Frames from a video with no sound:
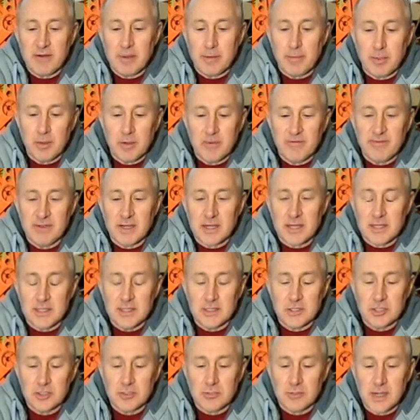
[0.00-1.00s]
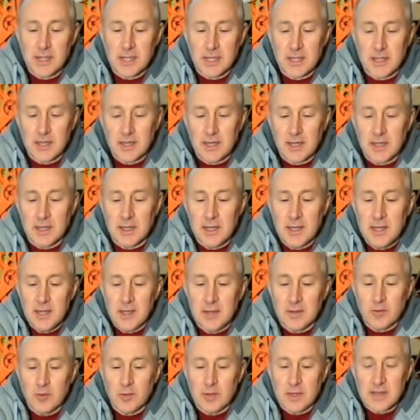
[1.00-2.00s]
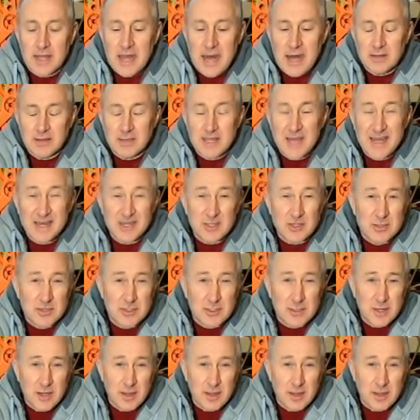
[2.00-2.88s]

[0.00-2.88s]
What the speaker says: a perfectly straight cut without that